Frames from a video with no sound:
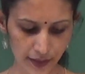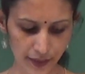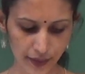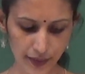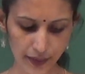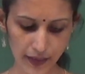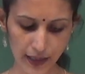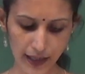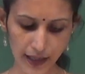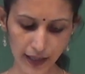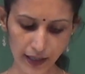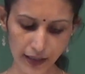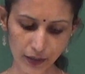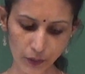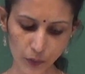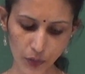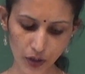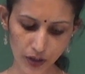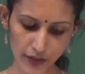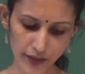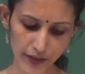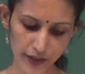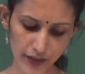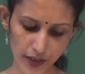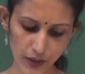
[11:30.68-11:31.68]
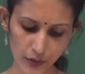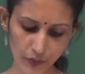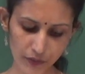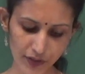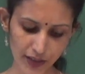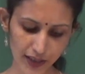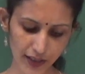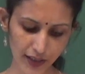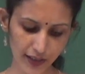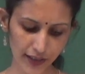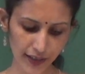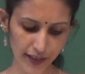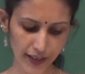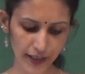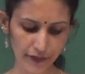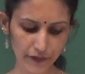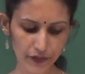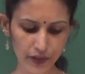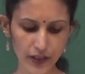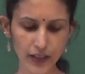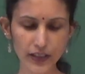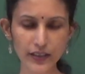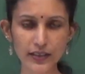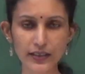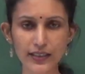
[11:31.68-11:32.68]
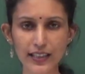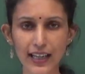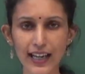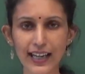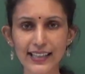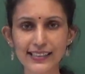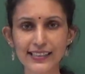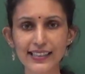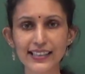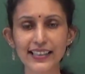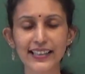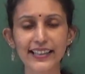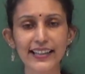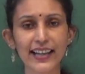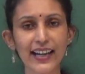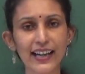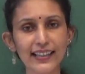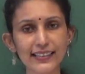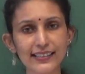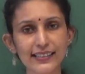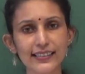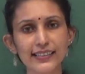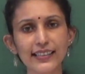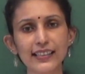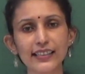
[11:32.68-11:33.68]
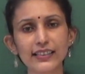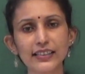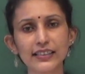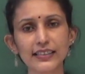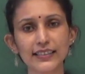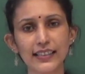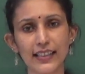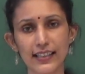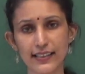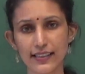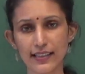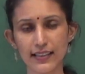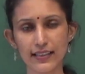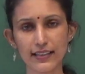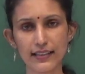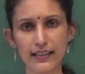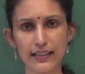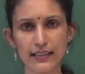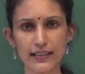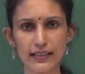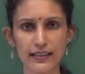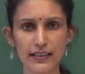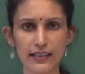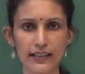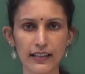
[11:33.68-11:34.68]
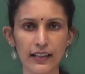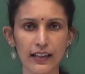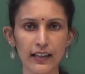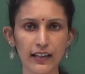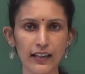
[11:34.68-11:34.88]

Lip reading: There, what did he work? He worked as a gas station attendant.